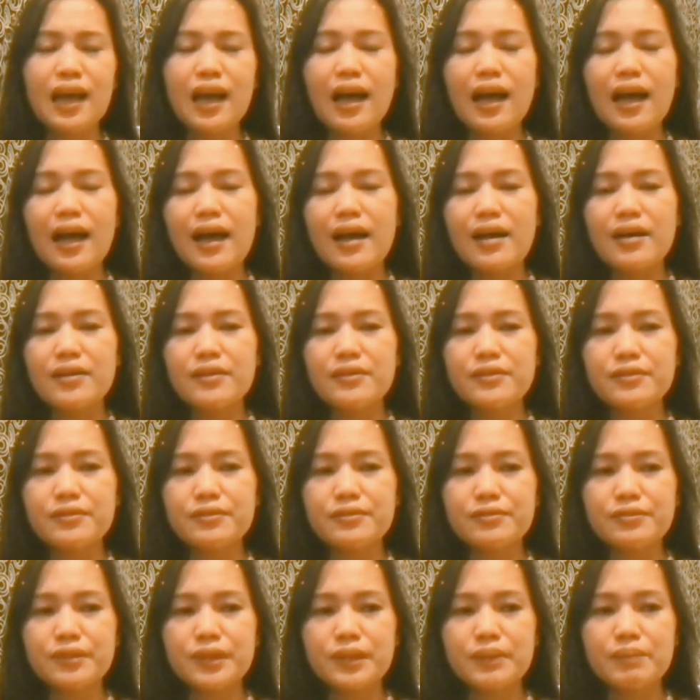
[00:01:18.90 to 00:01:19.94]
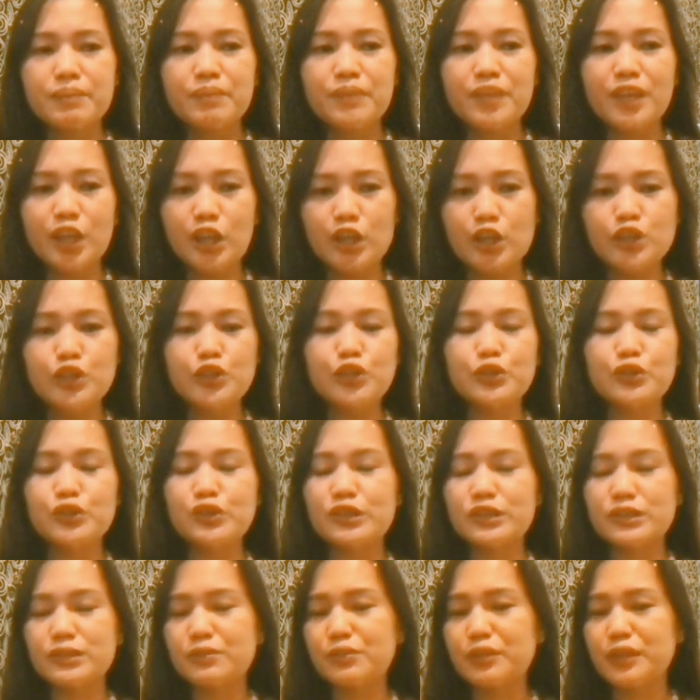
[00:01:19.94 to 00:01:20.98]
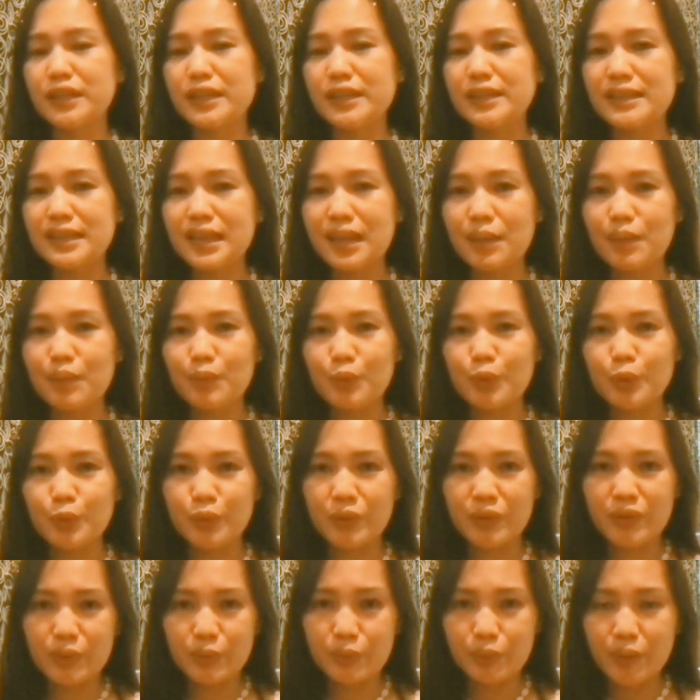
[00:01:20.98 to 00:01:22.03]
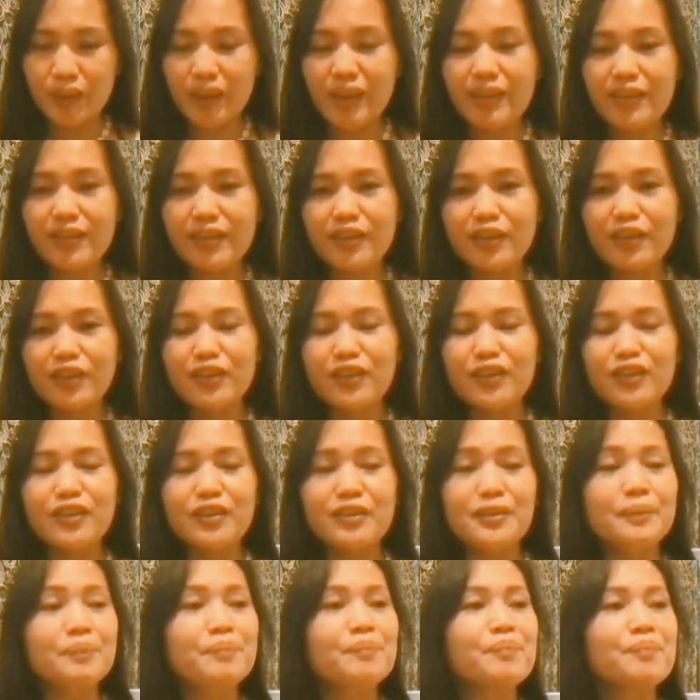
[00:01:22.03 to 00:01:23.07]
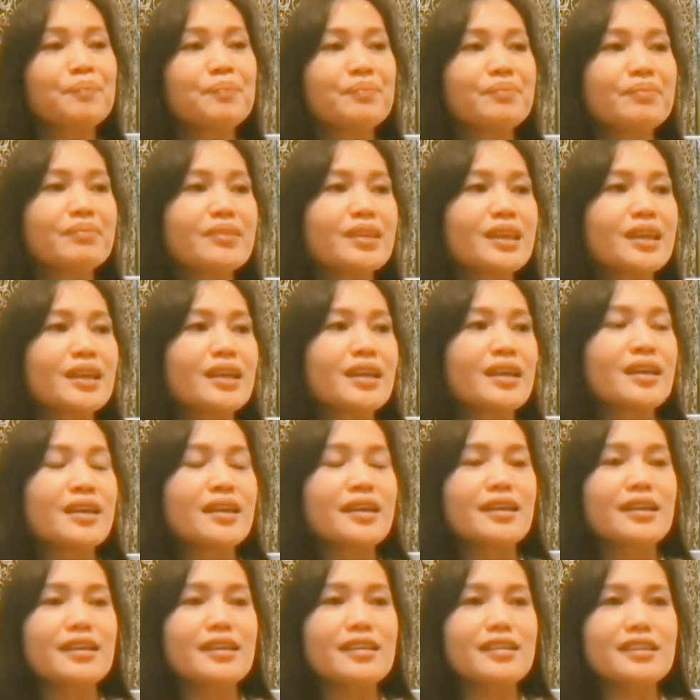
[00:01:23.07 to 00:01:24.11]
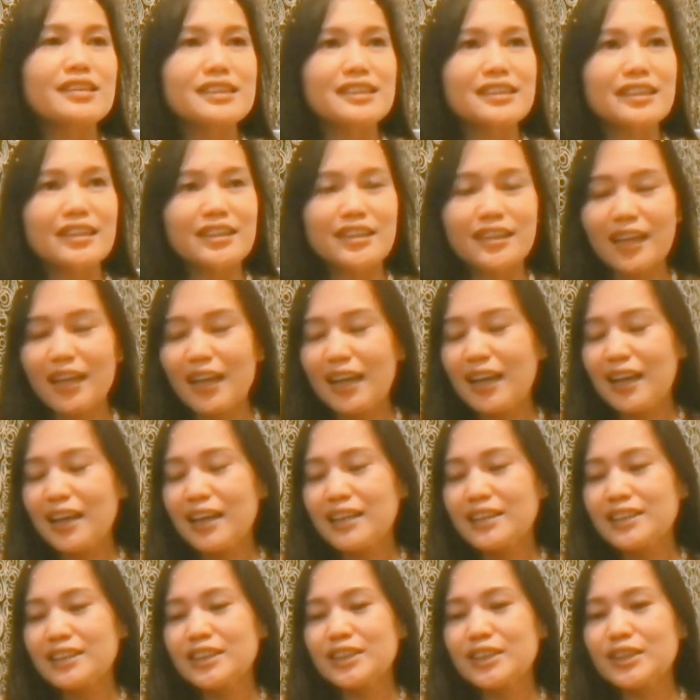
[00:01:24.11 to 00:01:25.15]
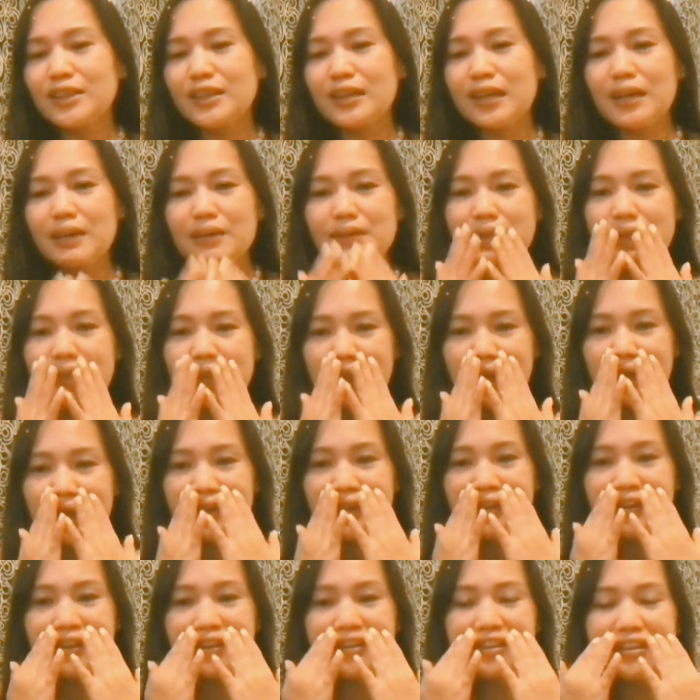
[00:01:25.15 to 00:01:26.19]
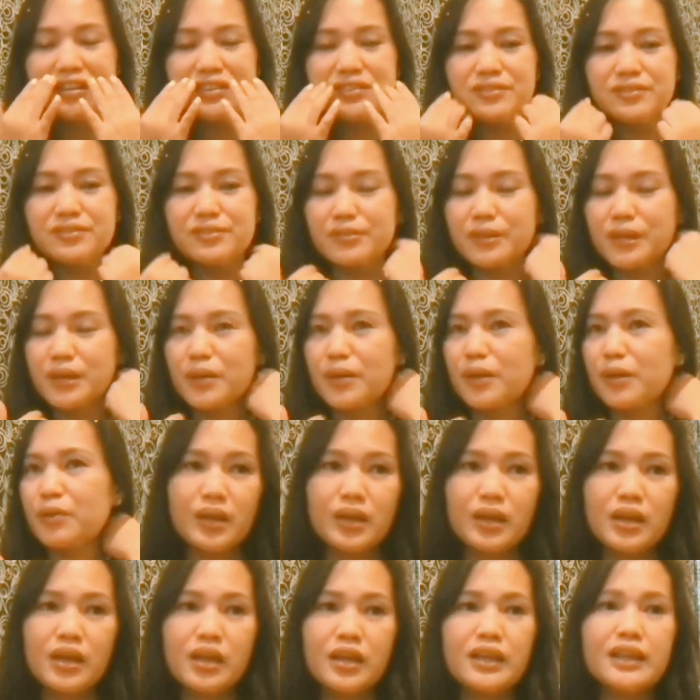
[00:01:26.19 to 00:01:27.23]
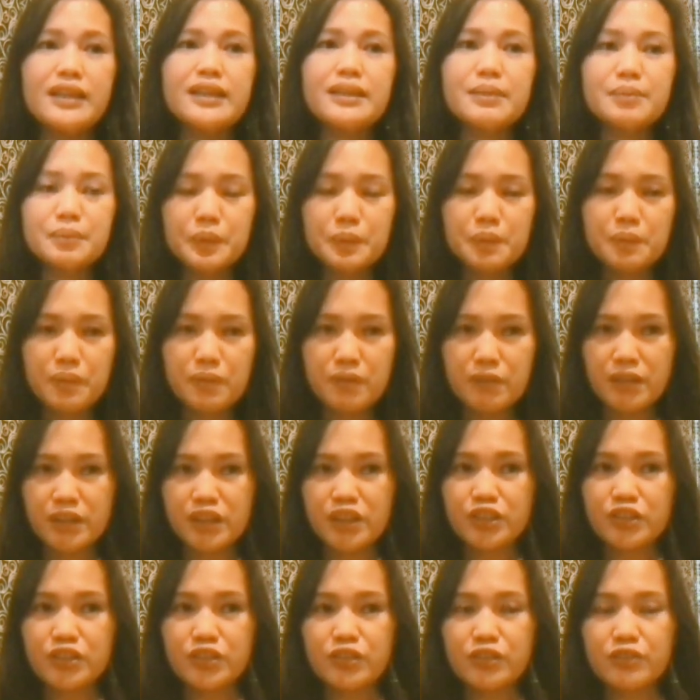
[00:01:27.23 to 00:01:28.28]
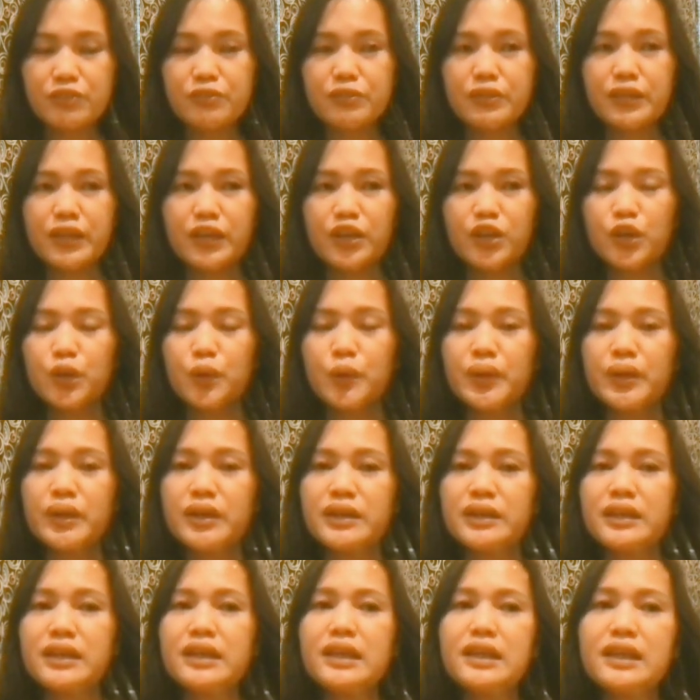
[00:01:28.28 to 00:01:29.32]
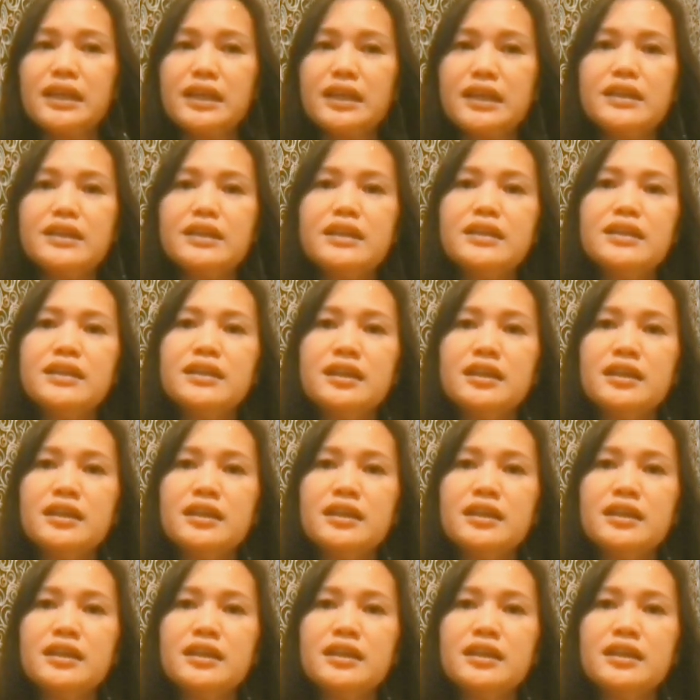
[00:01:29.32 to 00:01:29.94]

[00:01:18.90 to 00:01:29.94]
have issues, for example, with the weather, this and that. So I was like, I thought of the preparation of like going here,